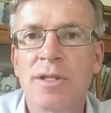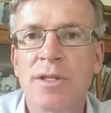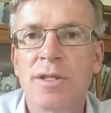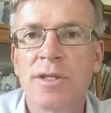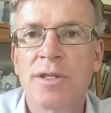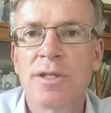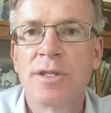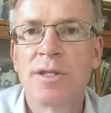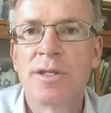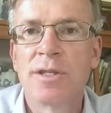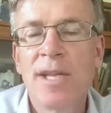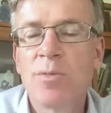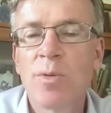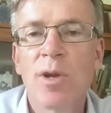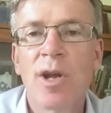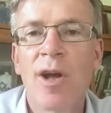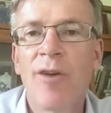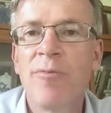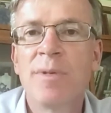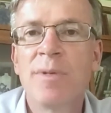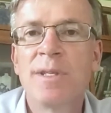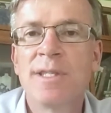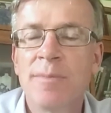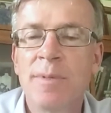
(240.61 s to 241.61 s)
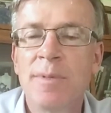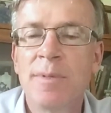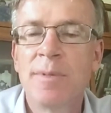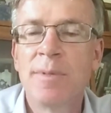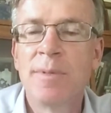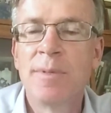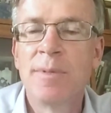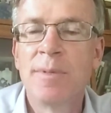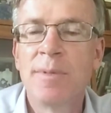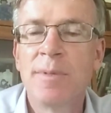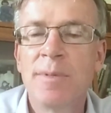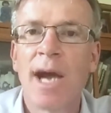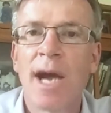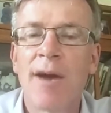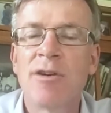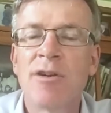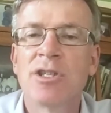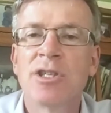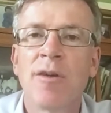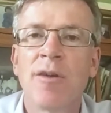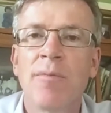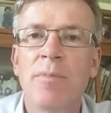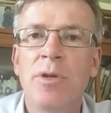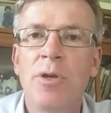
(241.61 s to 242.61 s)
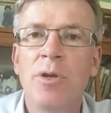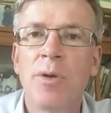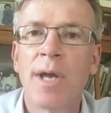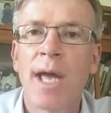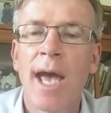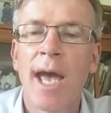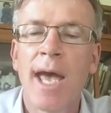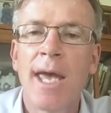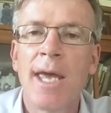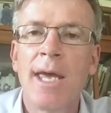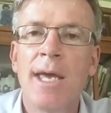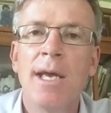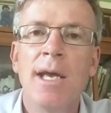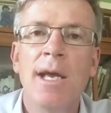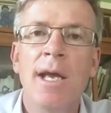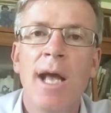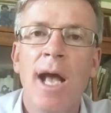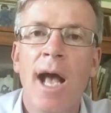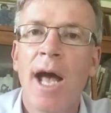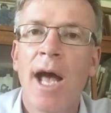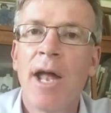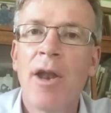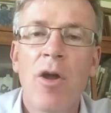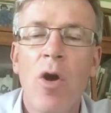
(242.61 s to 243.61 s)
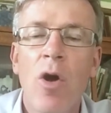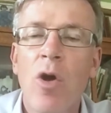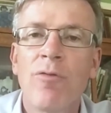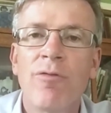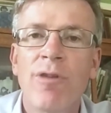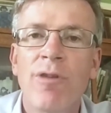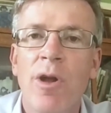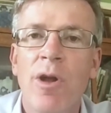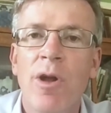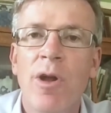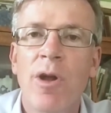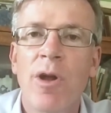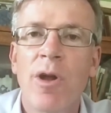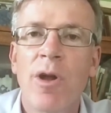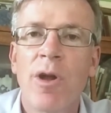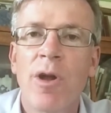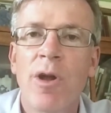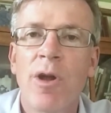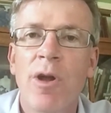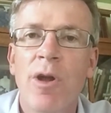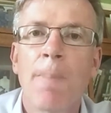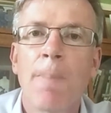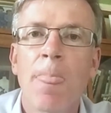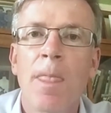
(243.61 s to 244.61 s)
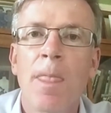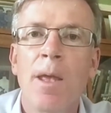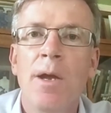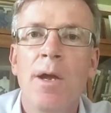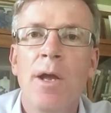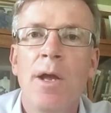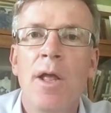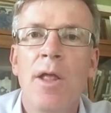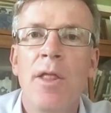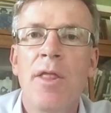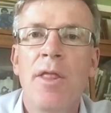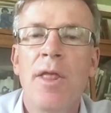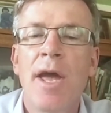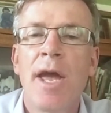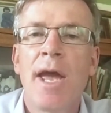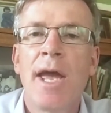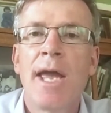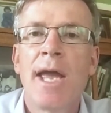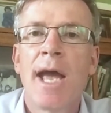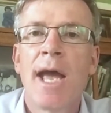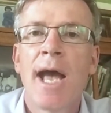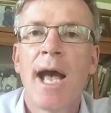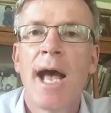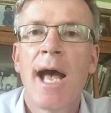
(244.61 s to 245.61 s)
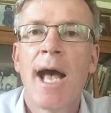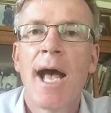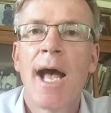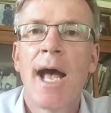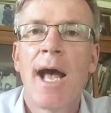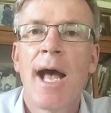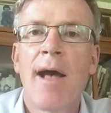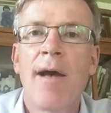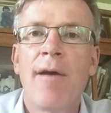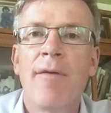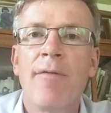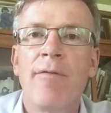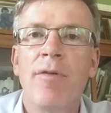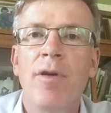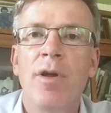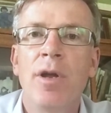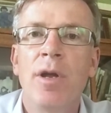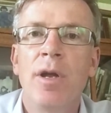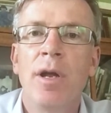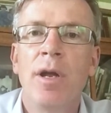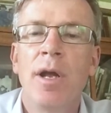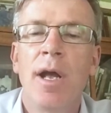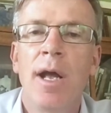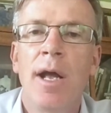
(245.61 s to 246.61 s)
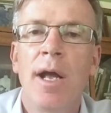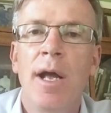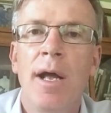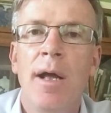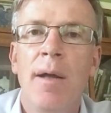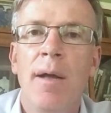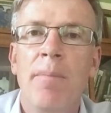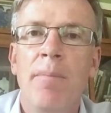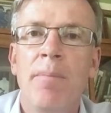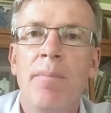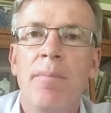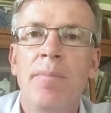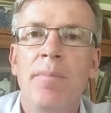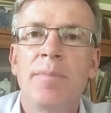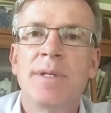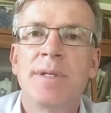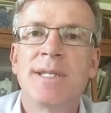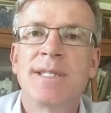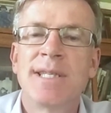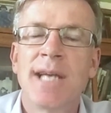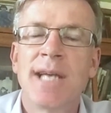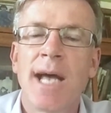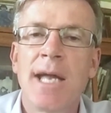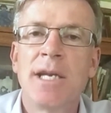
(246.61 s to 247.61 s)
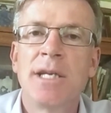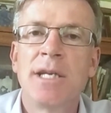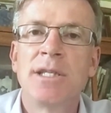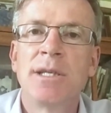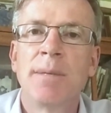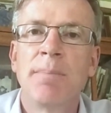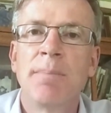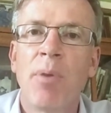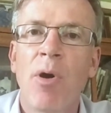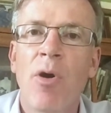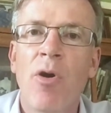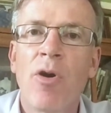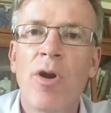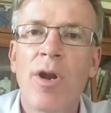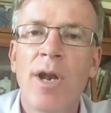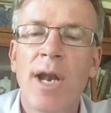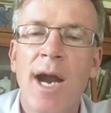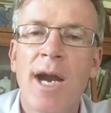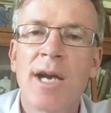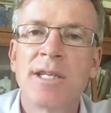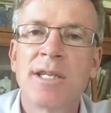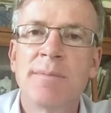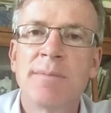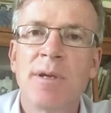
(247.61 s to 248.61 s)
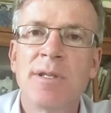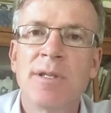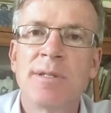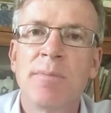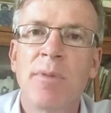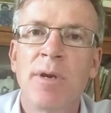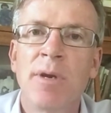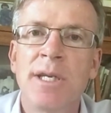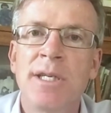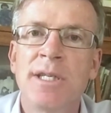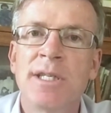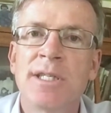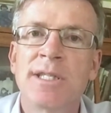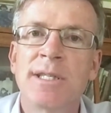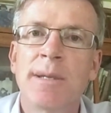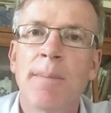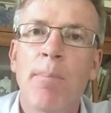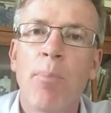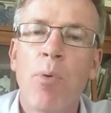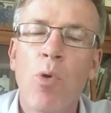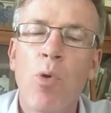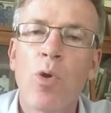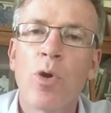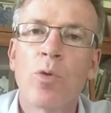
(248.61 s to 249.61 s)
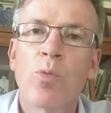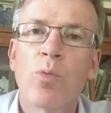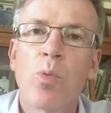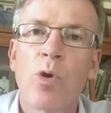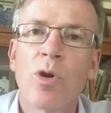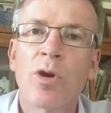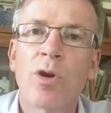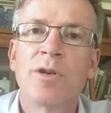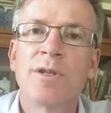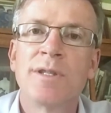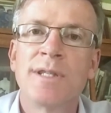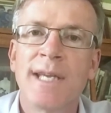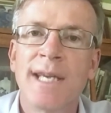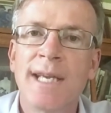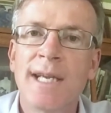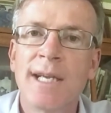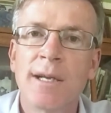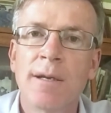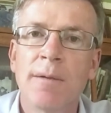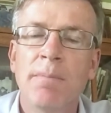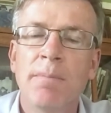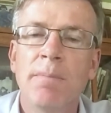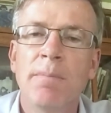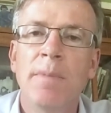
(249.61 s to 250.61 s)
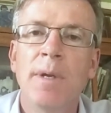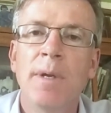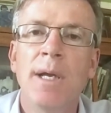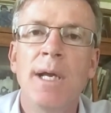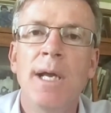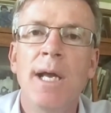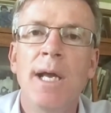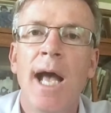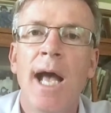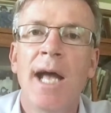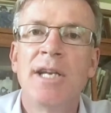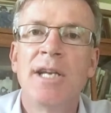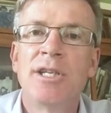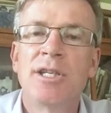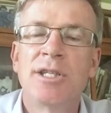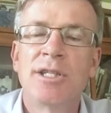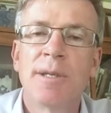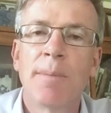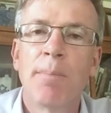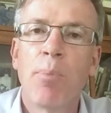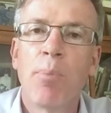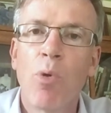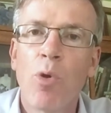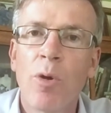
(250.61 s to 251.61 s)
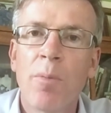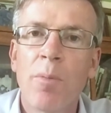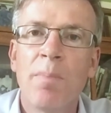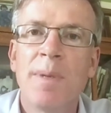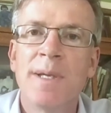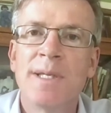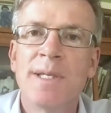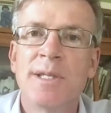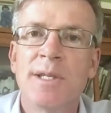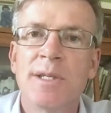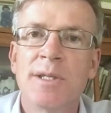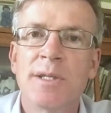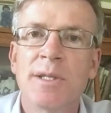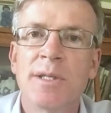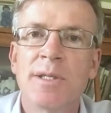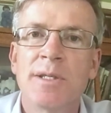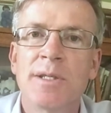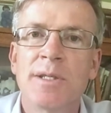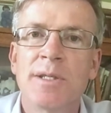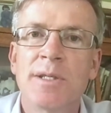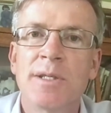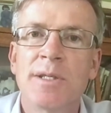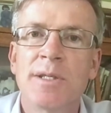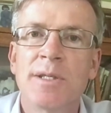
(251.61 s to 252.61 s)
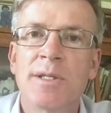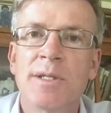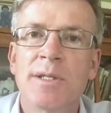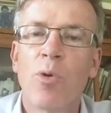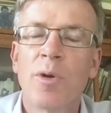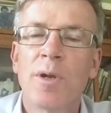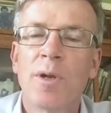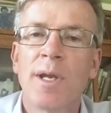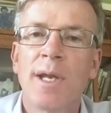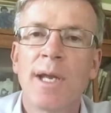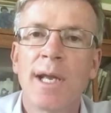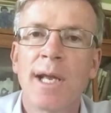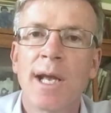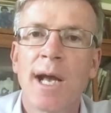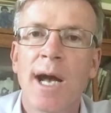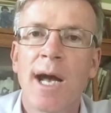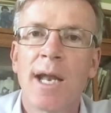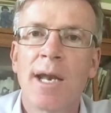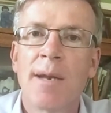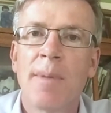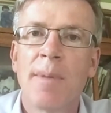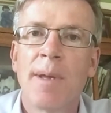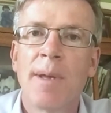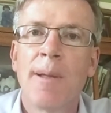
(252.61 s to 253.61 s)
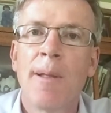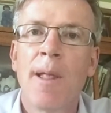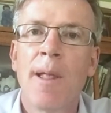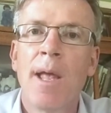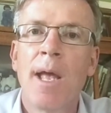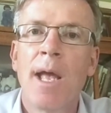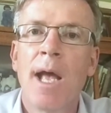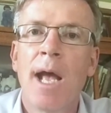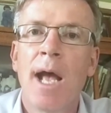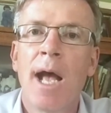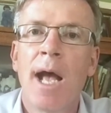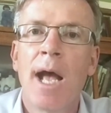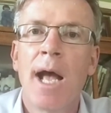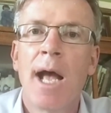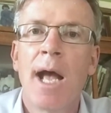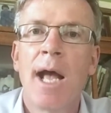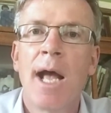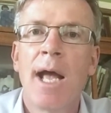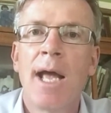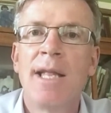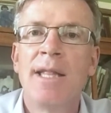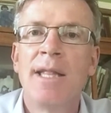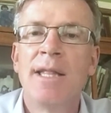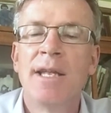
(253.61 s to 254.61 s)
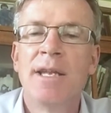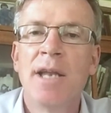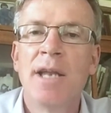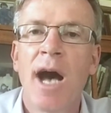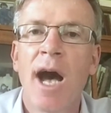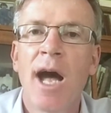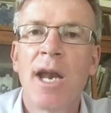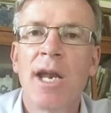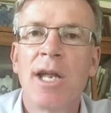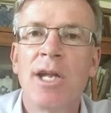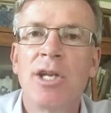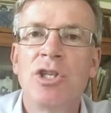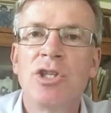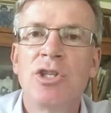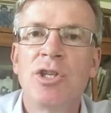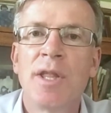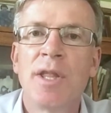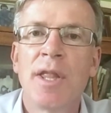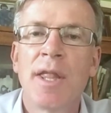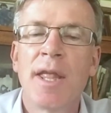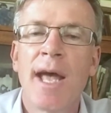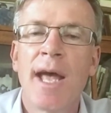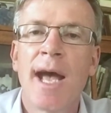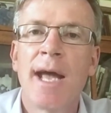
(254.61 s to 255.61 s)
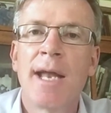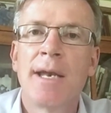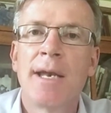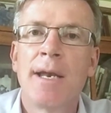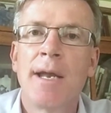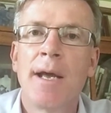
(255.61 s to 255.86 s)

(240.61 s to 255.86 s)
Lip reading: And that's what governments have been doing, the Irish government, the UK, and all around the world. They have decided to borrow large amounts of money to support workers' income and to support businesses and to support the economy in the knowledge that